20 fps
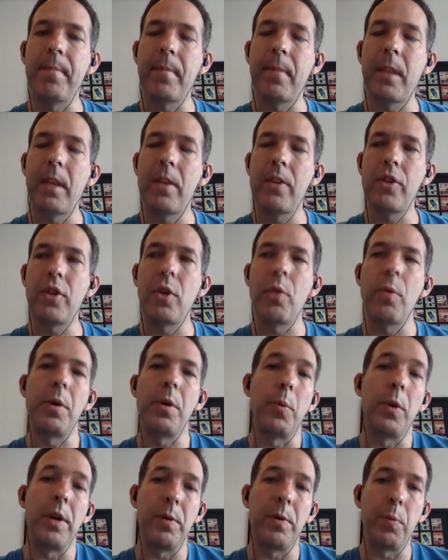So
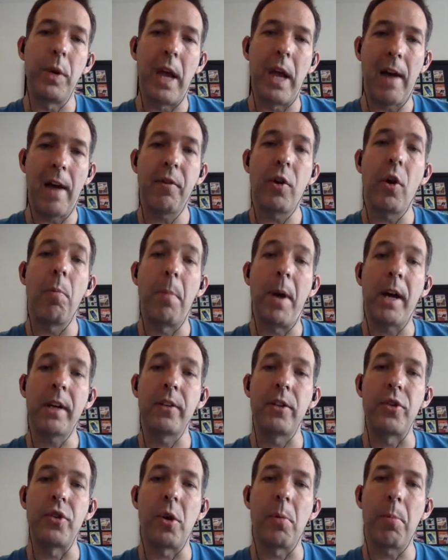we have gone back
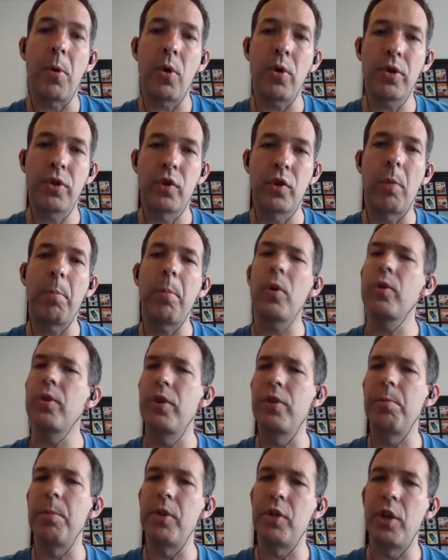to Dropbox. Dropbox
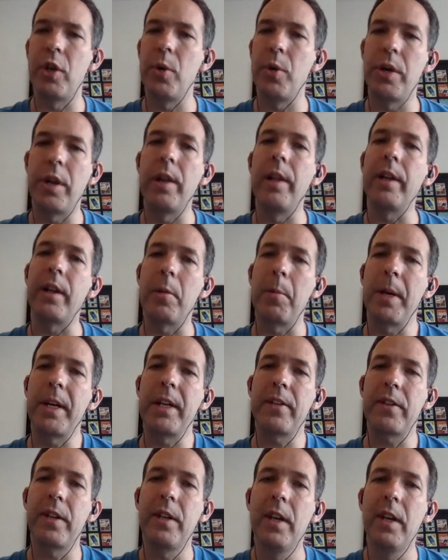has matured a little
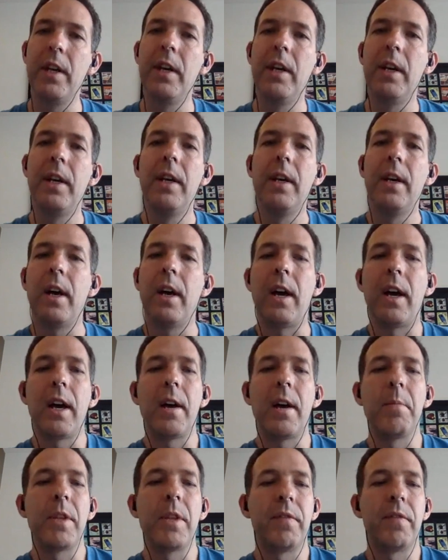bit.
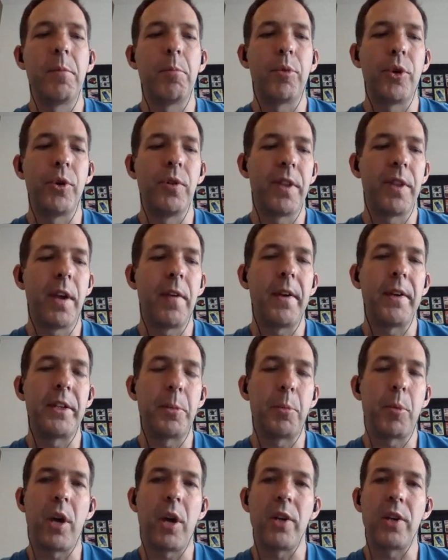They've improved their
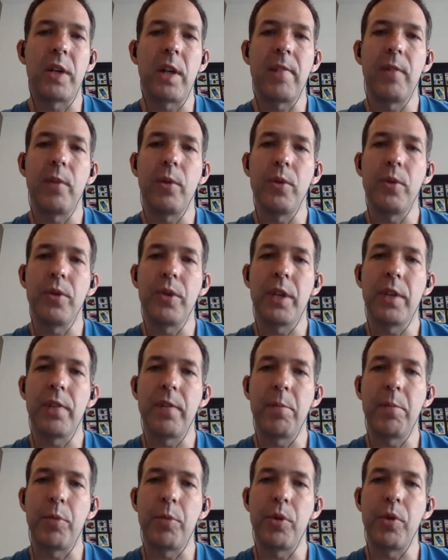enterprise levels, and they've
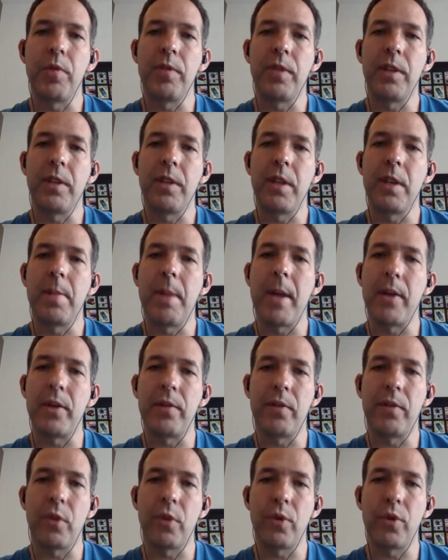improved the amount
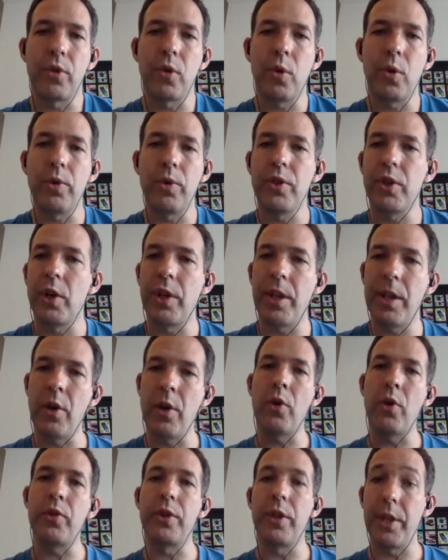of control, certainly
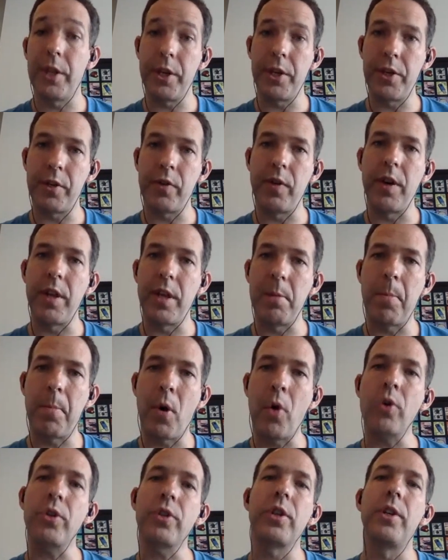not to the degree that
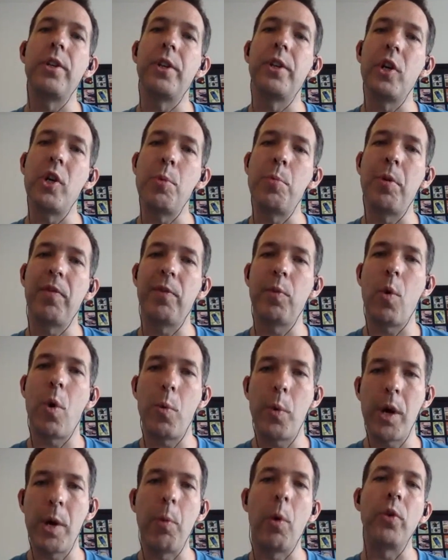Box can do, but for what
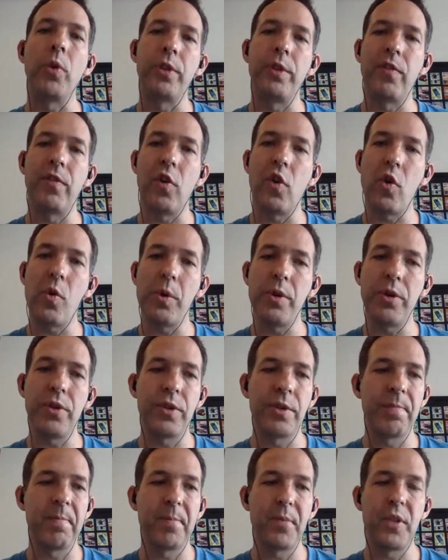we wanted for
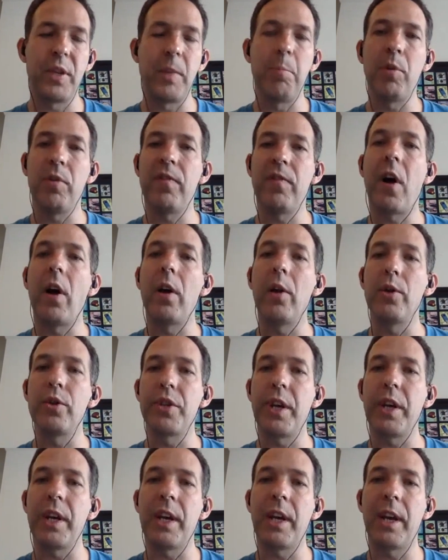was simple file
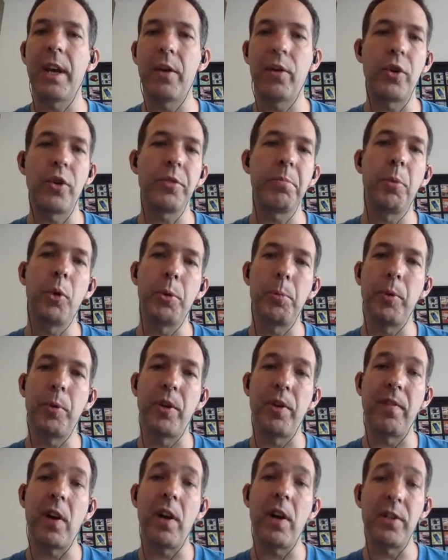syncing across multiple
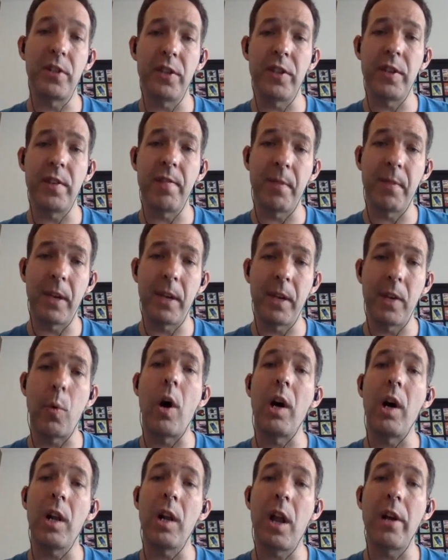devices in
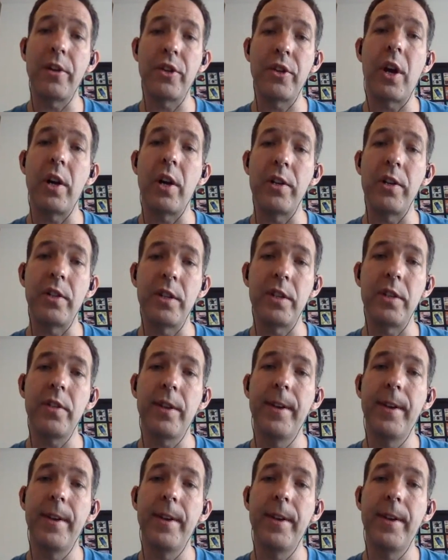quite large sizes.